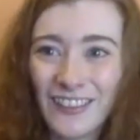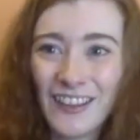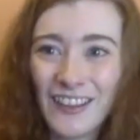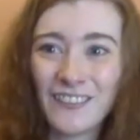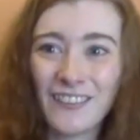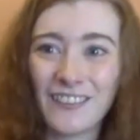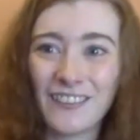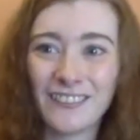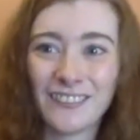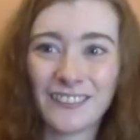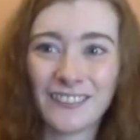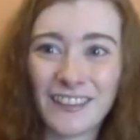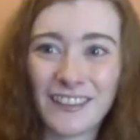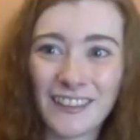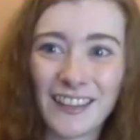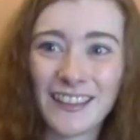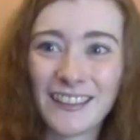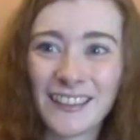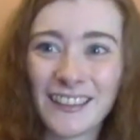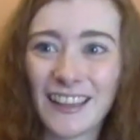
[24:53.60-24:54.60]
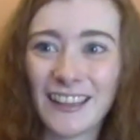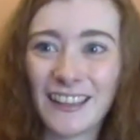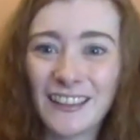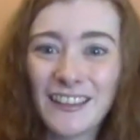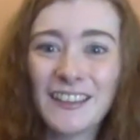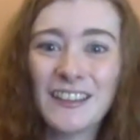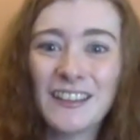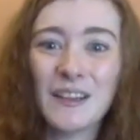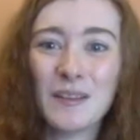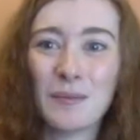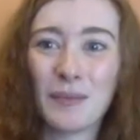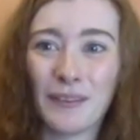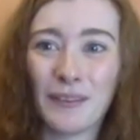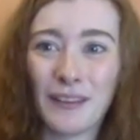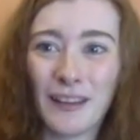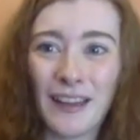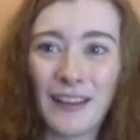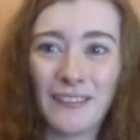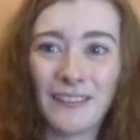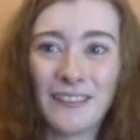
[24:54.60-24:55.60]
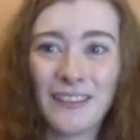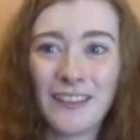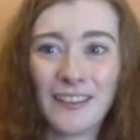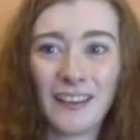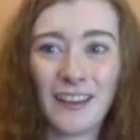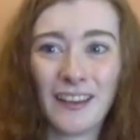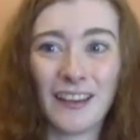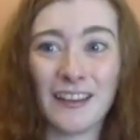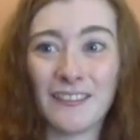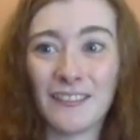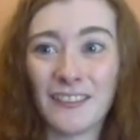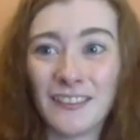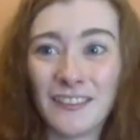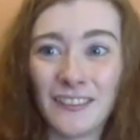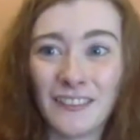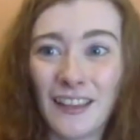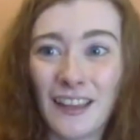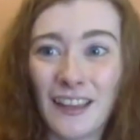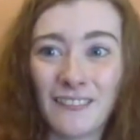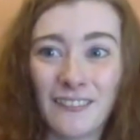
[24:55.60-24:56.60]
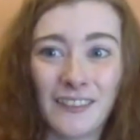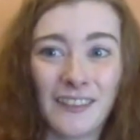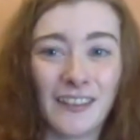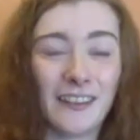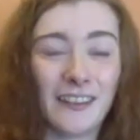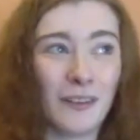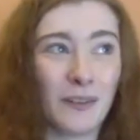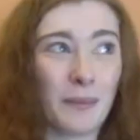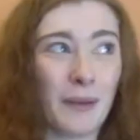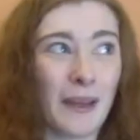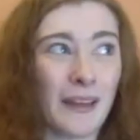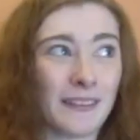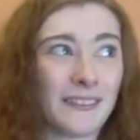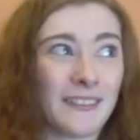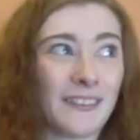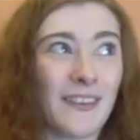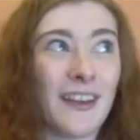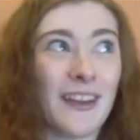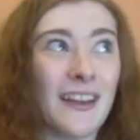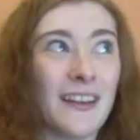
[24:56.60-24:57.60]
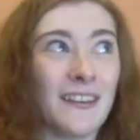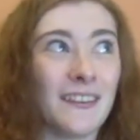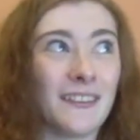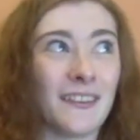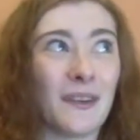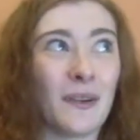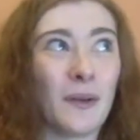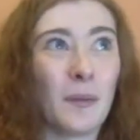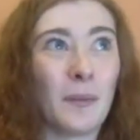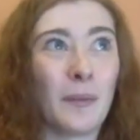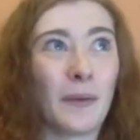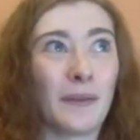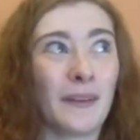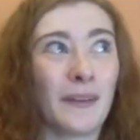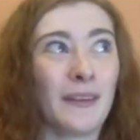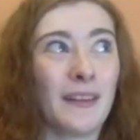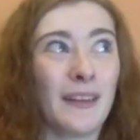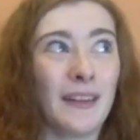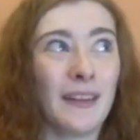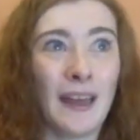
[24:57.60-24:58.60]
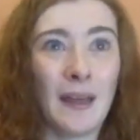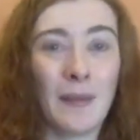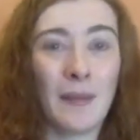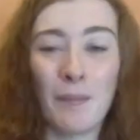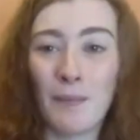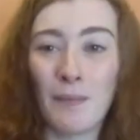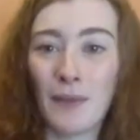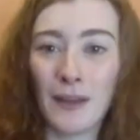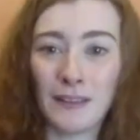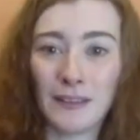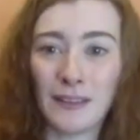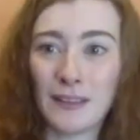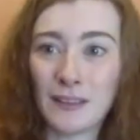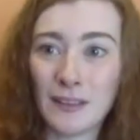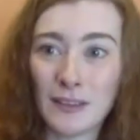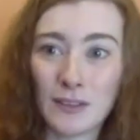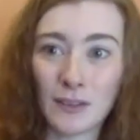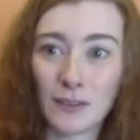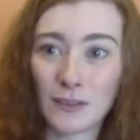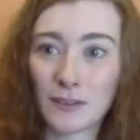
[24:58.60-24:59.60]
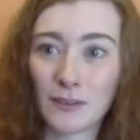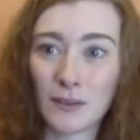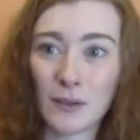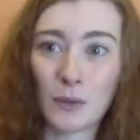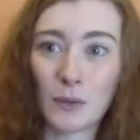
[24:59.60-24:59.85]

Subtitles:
what was I thinking? But I even do that when I look back 3 years ago. But I think you